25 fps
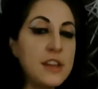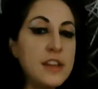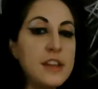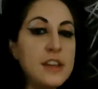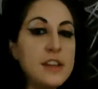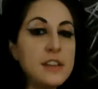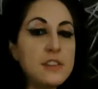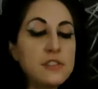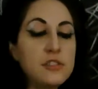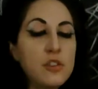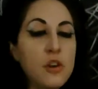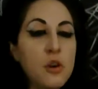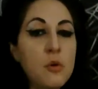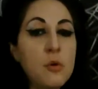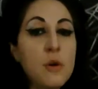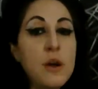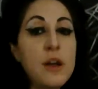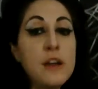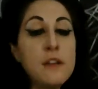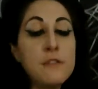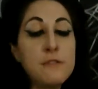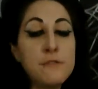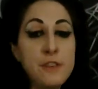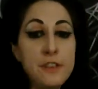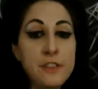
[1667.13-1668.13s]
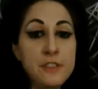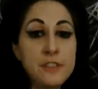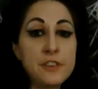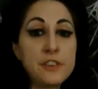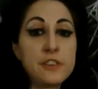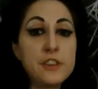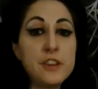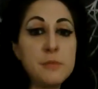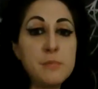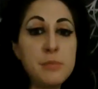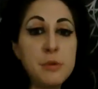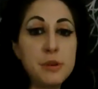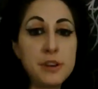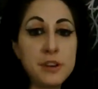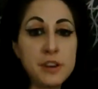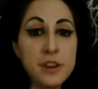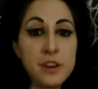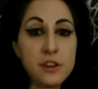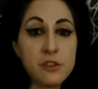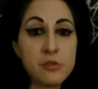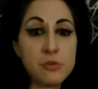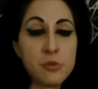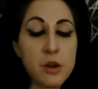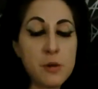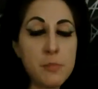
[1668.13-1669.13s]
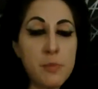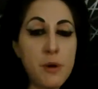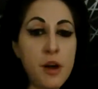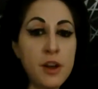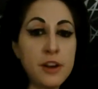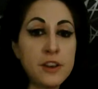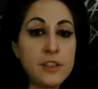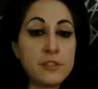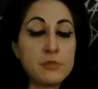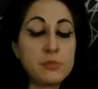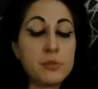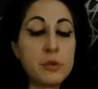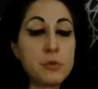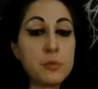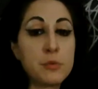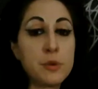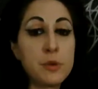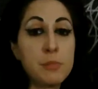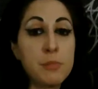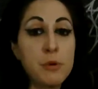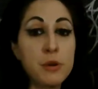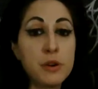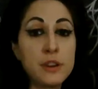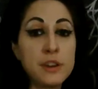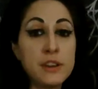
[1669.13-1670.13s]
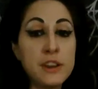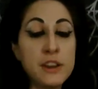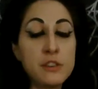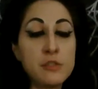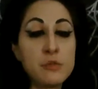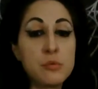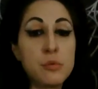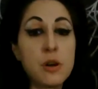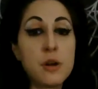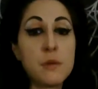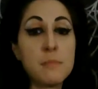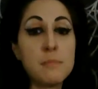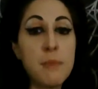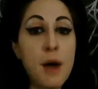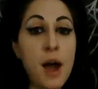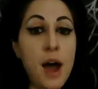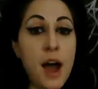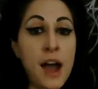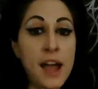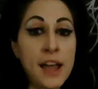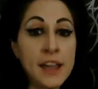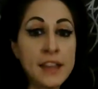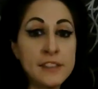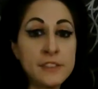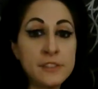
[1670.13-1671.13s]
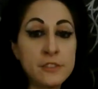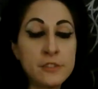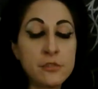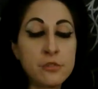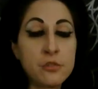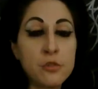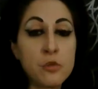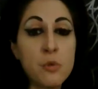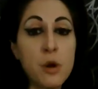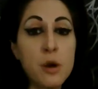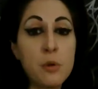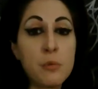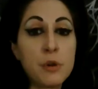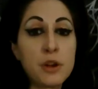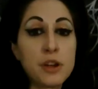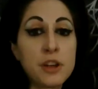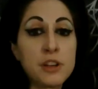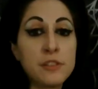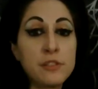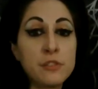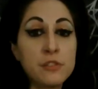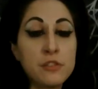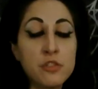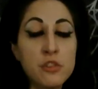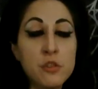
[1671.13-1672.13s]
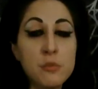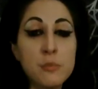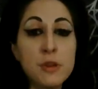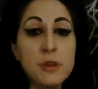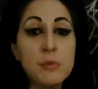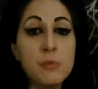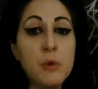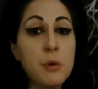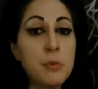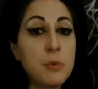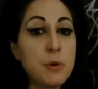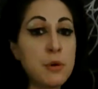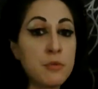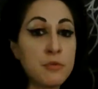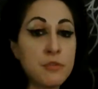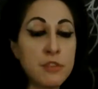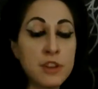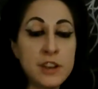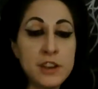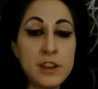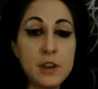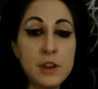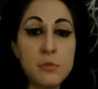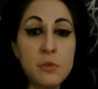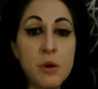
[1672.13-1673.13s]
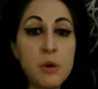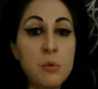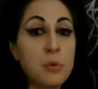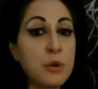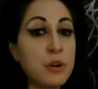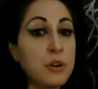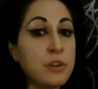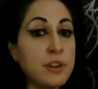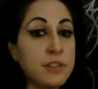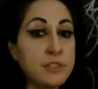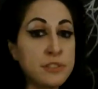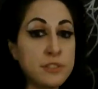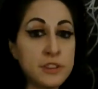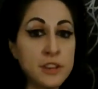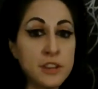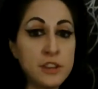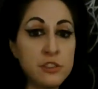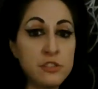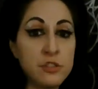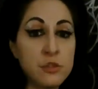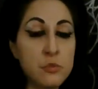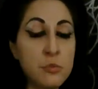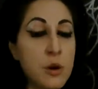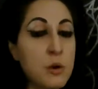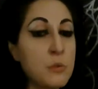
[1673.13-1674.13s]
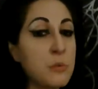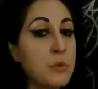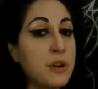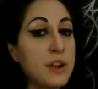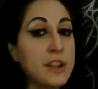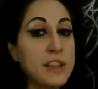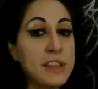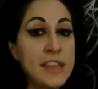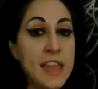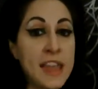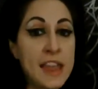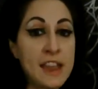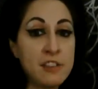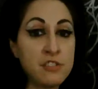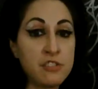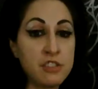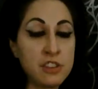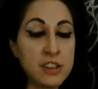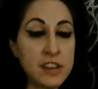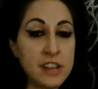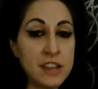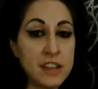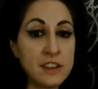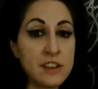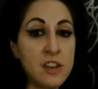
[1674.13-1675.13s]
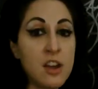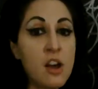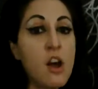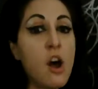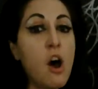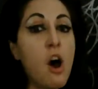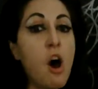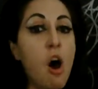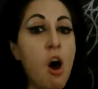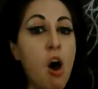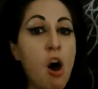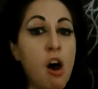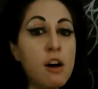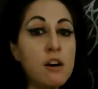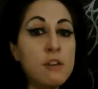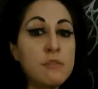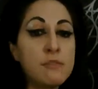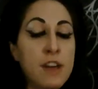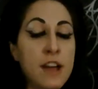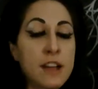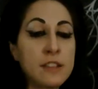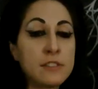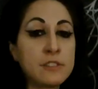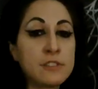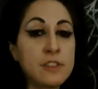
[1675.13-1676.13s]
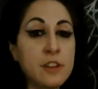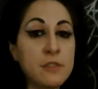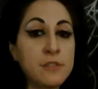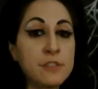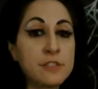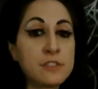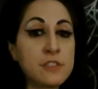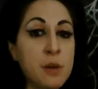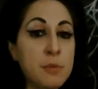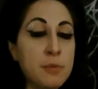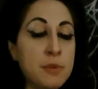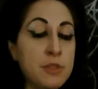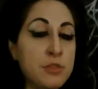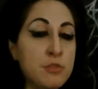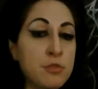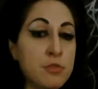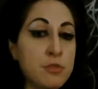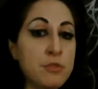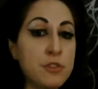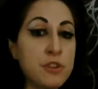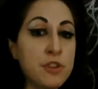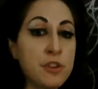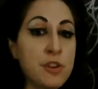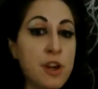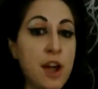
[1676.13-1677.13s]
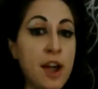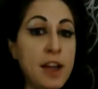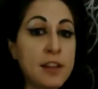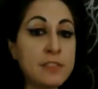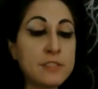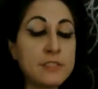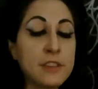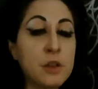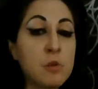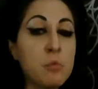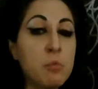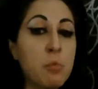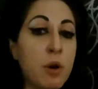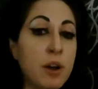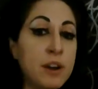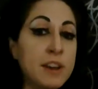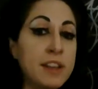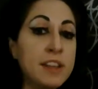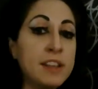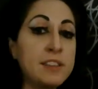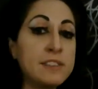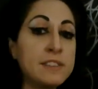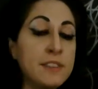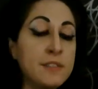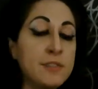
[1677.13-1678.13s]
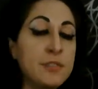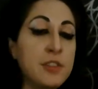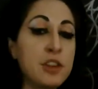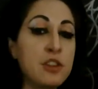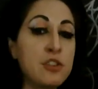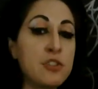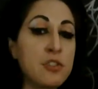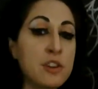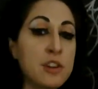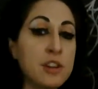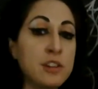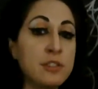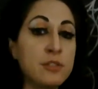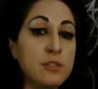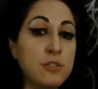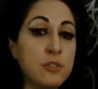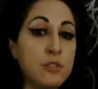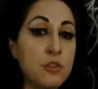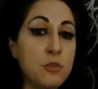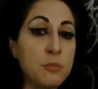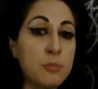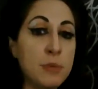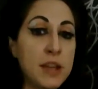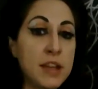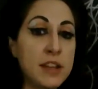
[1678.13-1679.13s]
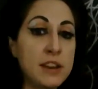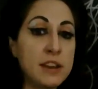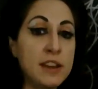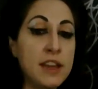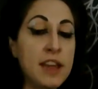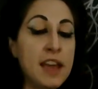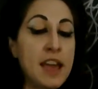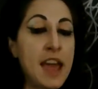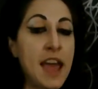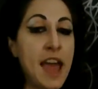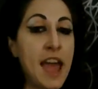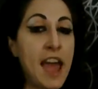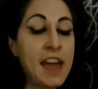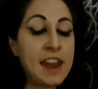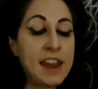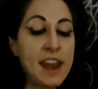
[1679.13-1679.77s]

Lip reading: So physically putting into our bodies, what are we putting into our minds through what we're consuming, what we're reading, what we're listening to, what we're engaging in? All of that stuff is coming through for your guys. Like, what is it that you're consuming? And